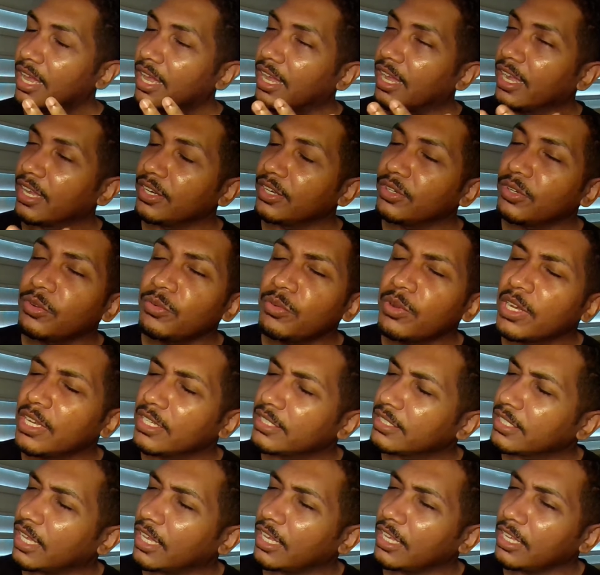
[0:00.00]
I don't know why I
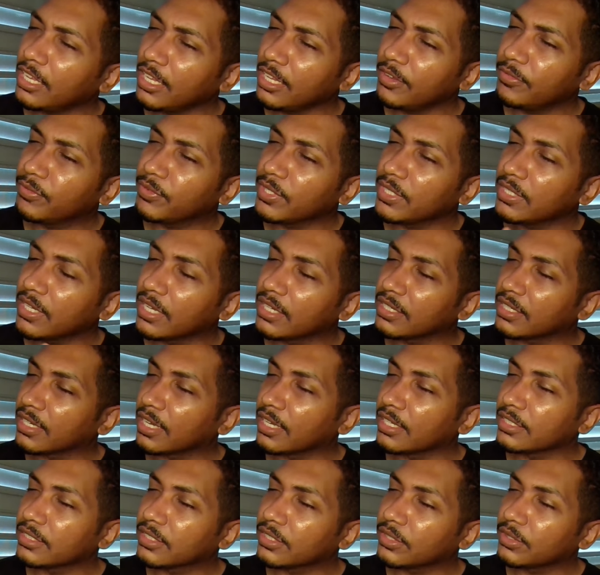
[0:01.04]
say evening and
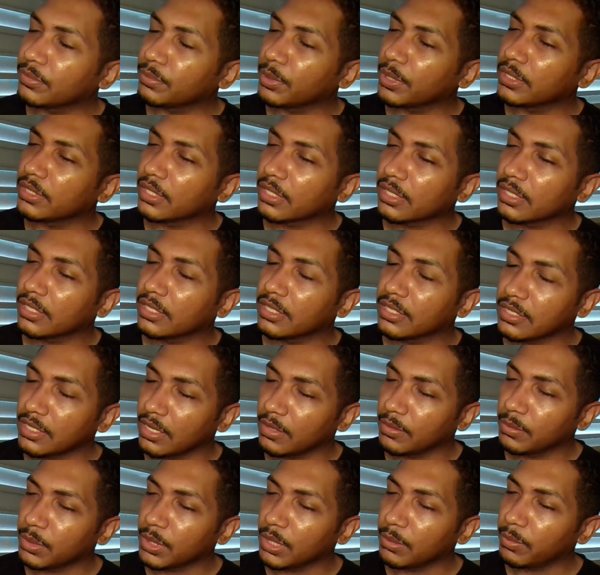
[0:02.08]
night, they're basically the
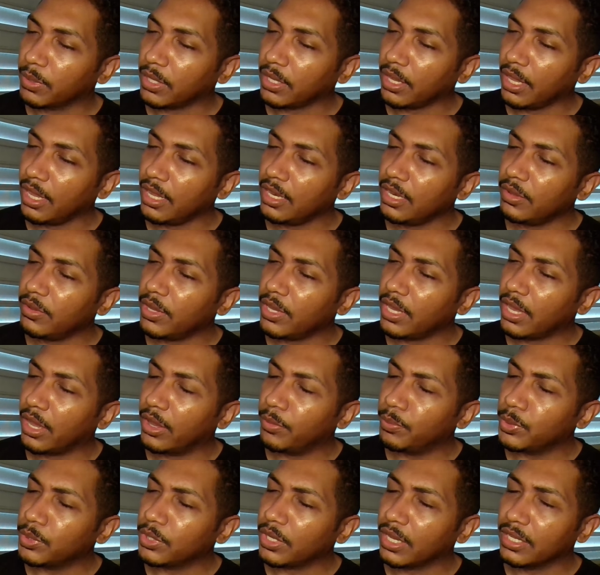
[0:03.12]
same thing. But anyway, I
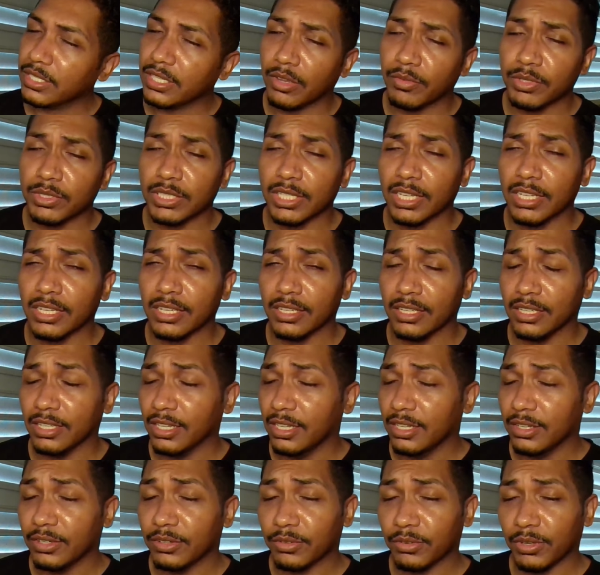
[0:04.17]
hope you guys have a take
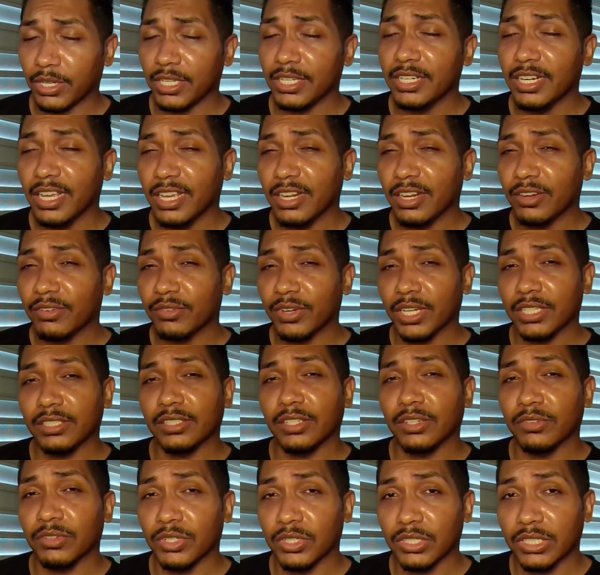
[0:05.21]
great rest
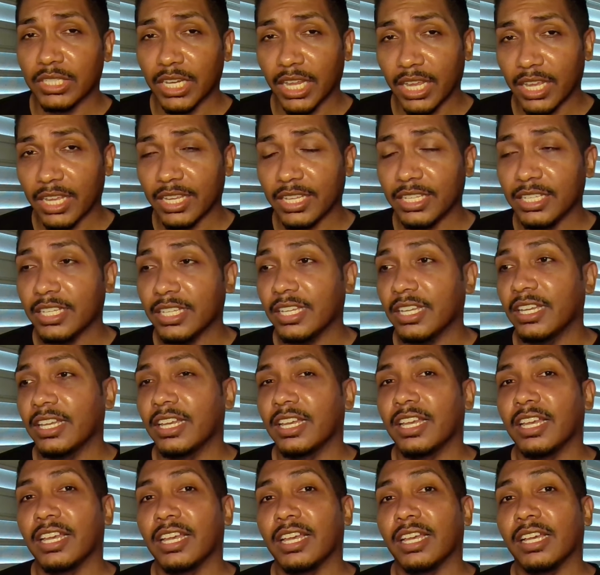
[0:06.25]
of your day.
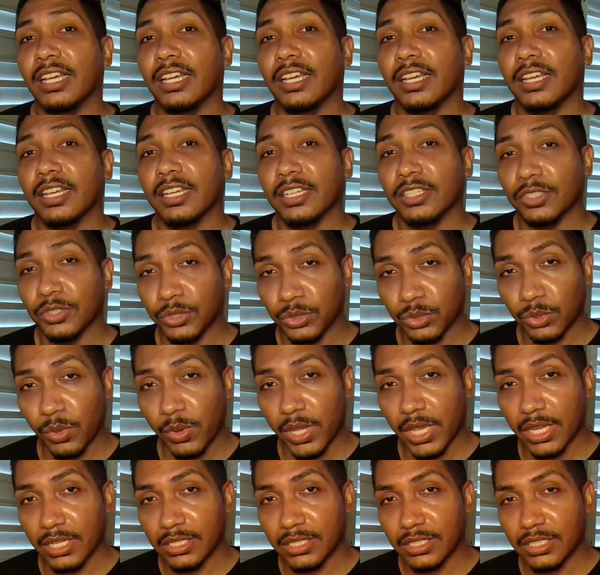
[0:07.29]
Enjoy
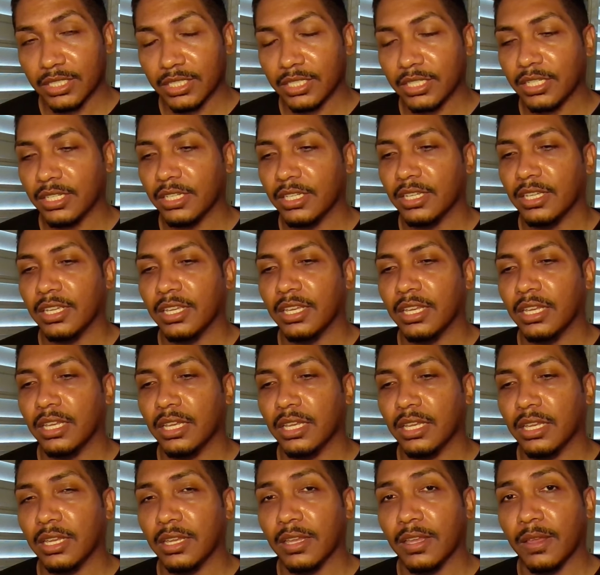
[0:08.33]
it.
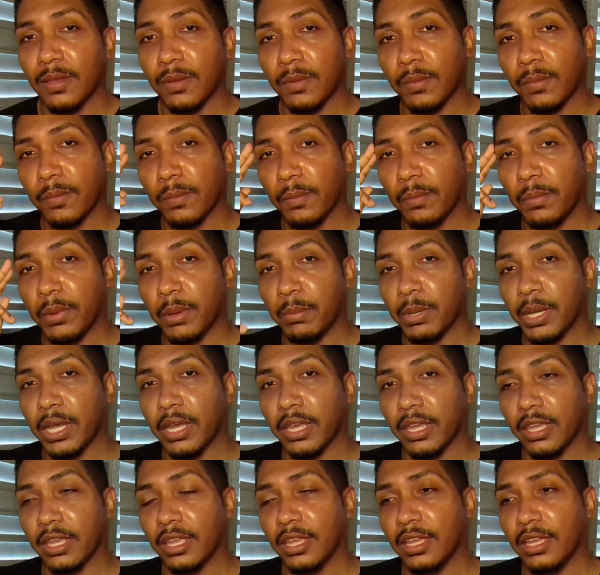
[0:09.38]
Bye bye.